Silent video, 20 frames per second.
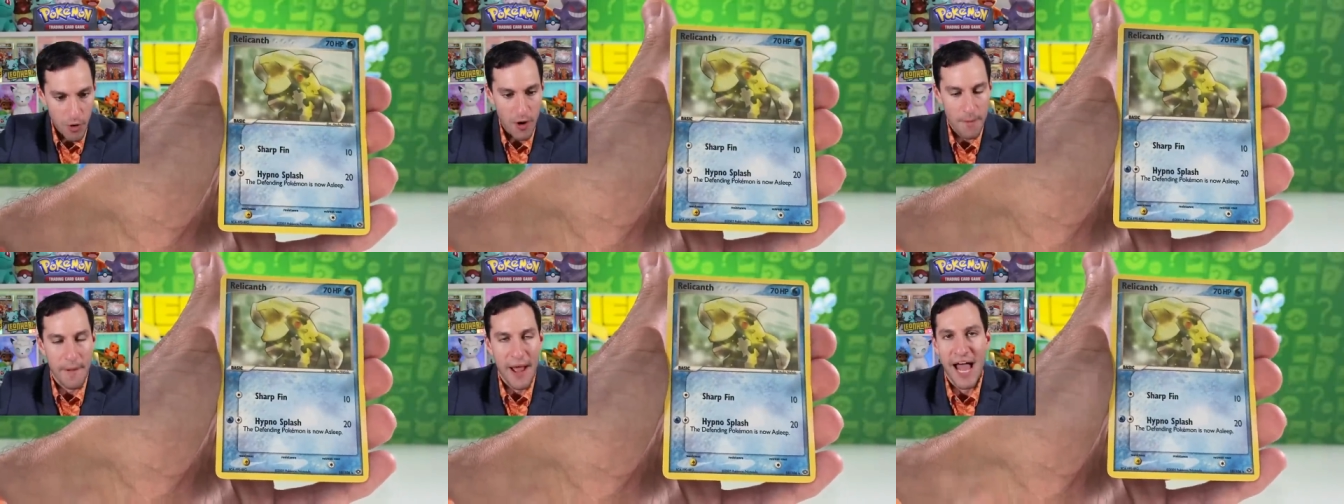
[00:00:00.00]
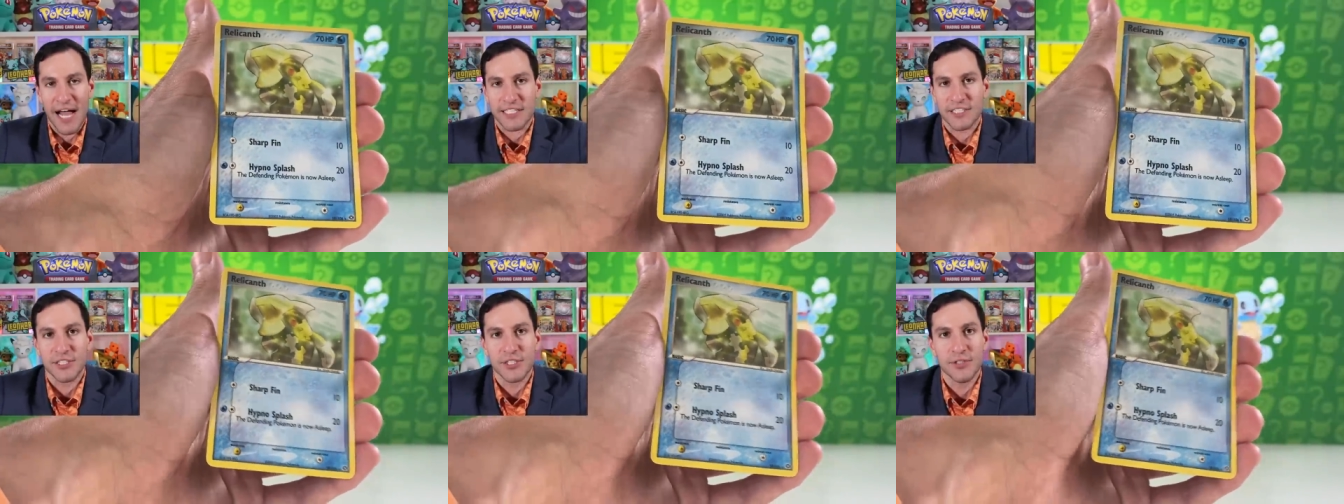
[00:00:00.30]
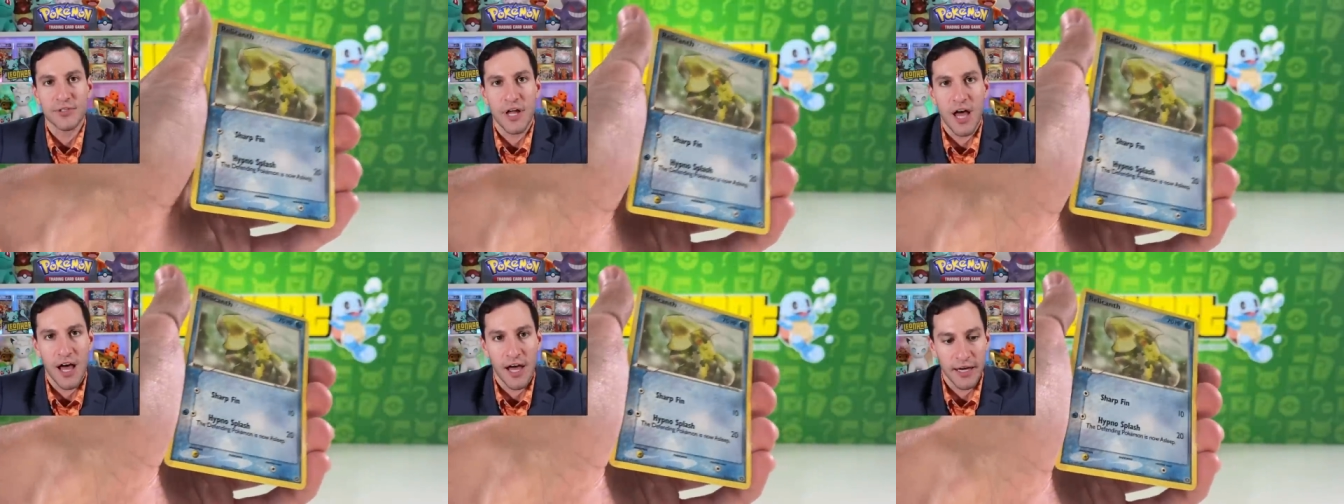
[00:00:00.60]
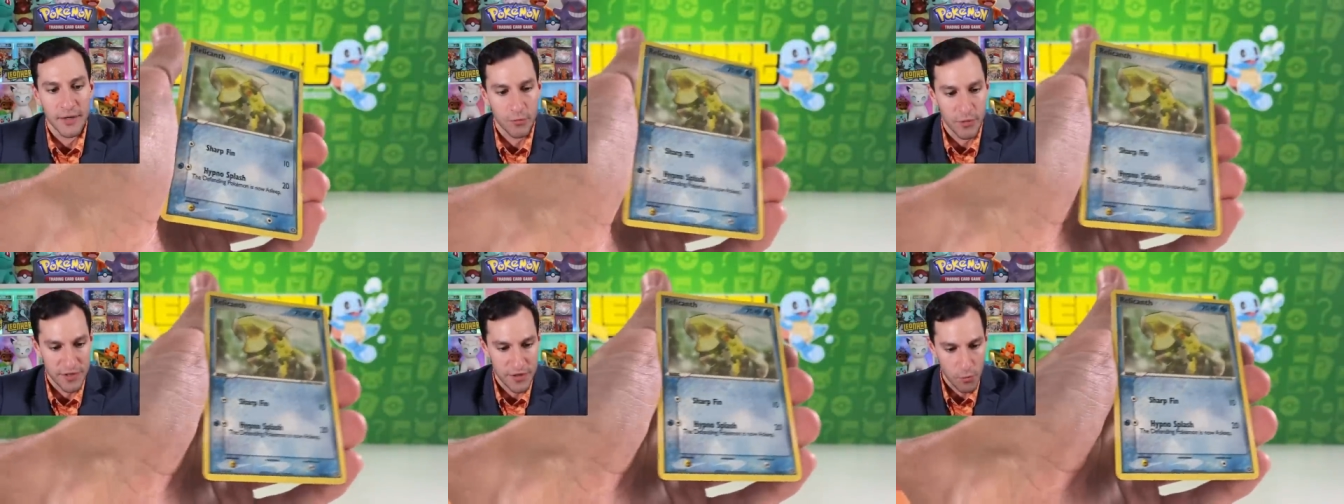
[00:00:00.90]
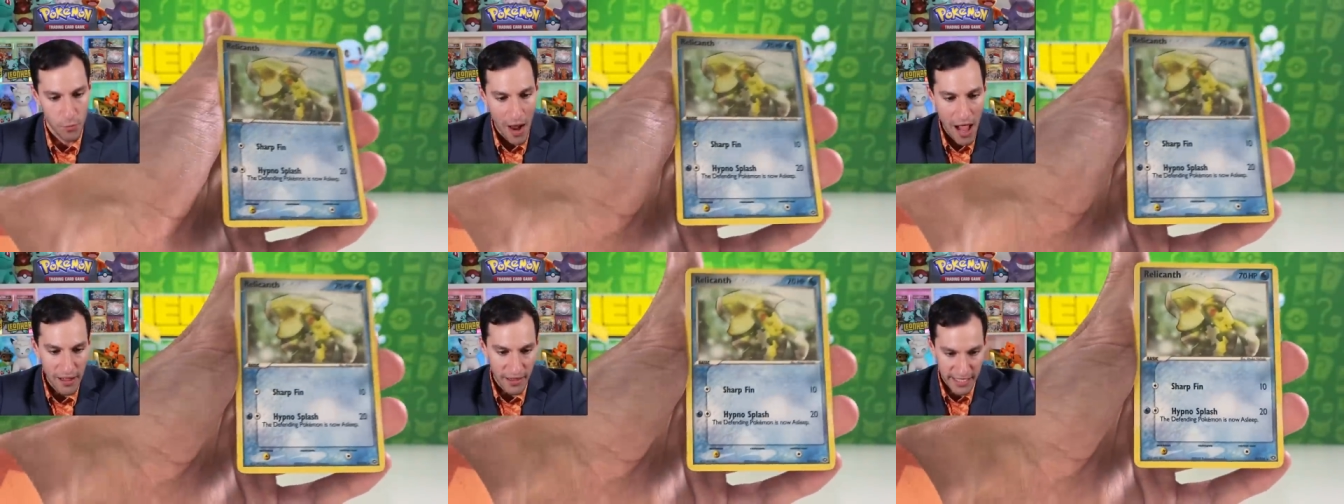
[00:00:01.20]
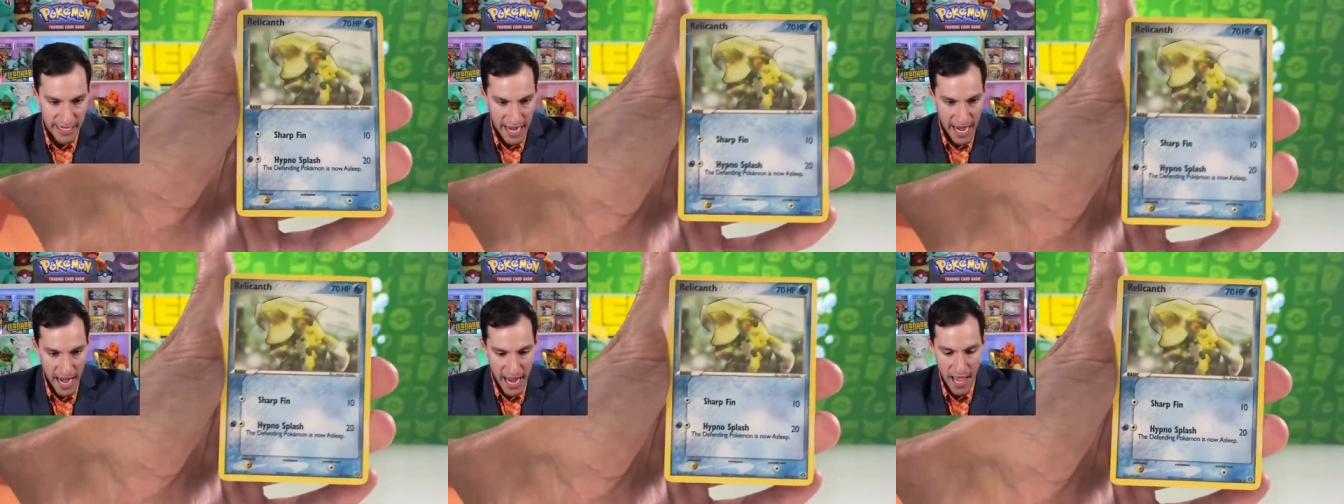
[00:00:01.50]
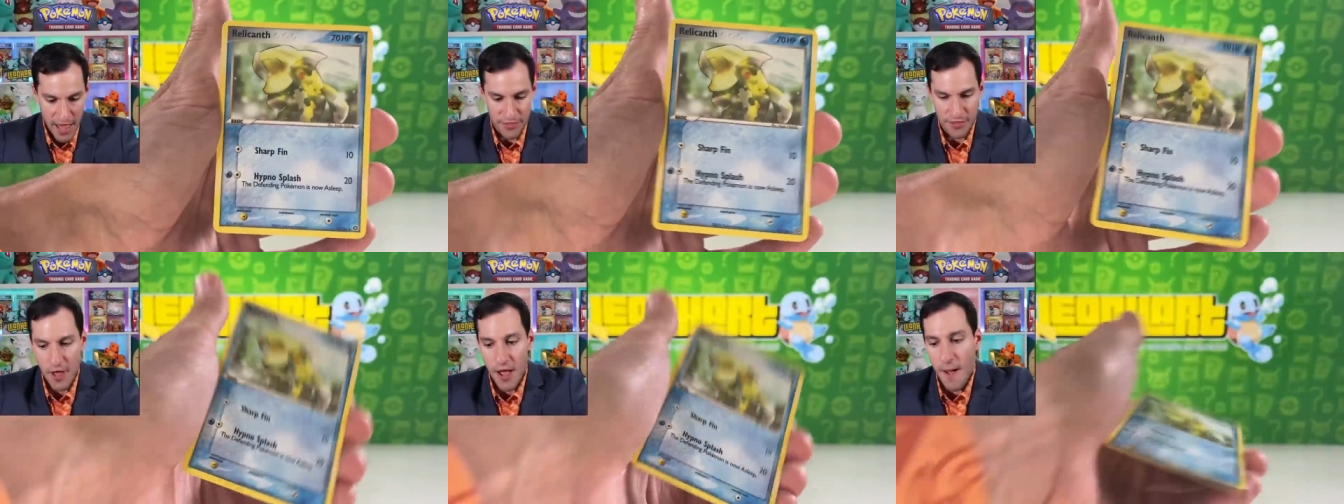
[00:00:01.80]
we're back to none with a
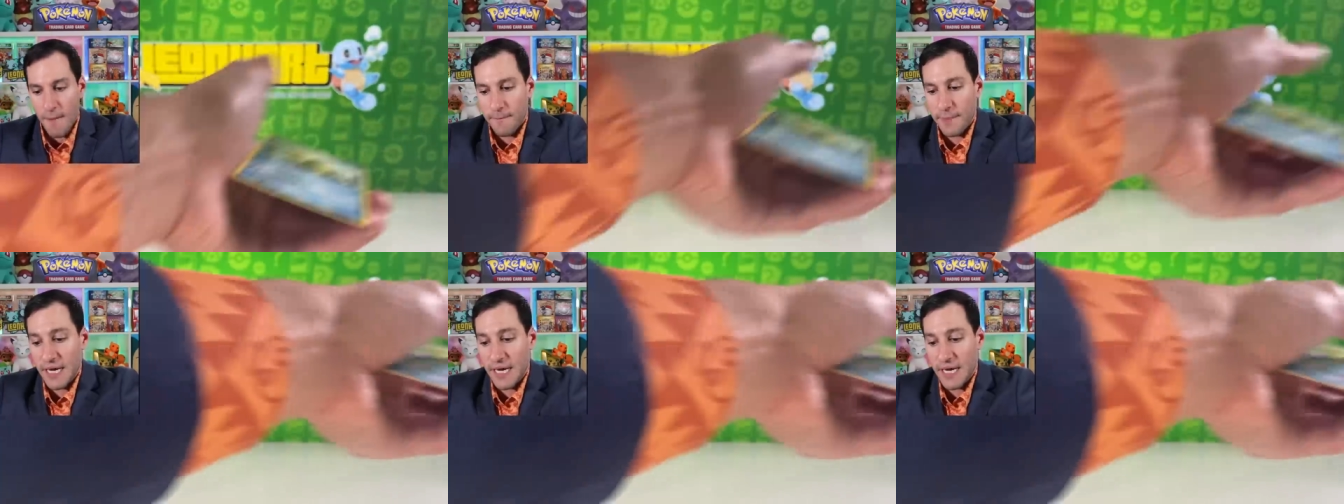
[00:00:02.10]
Relicanth.